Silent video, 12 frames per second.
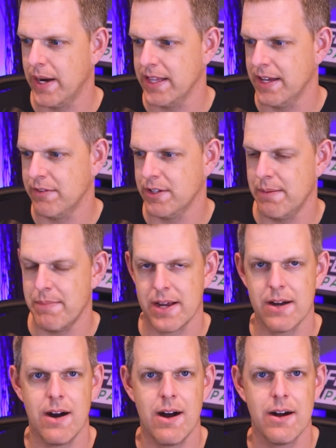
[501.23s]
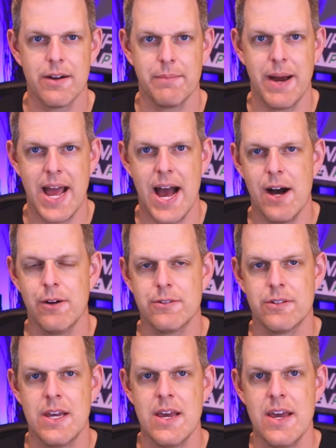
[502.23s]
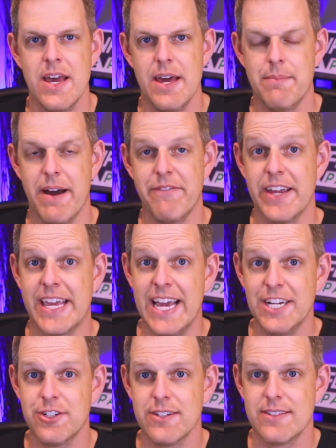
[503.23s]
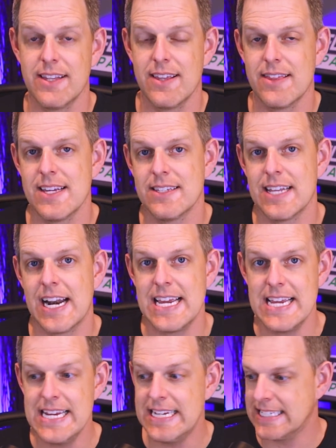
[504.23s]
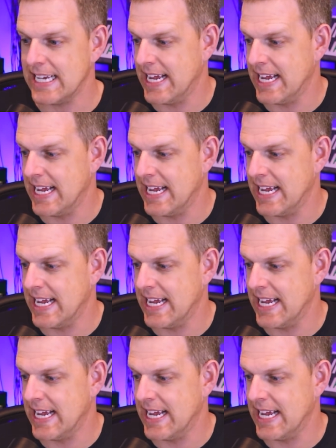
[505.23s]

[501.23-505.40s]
I leveled up my car and my house and my vacations and the things that I eat.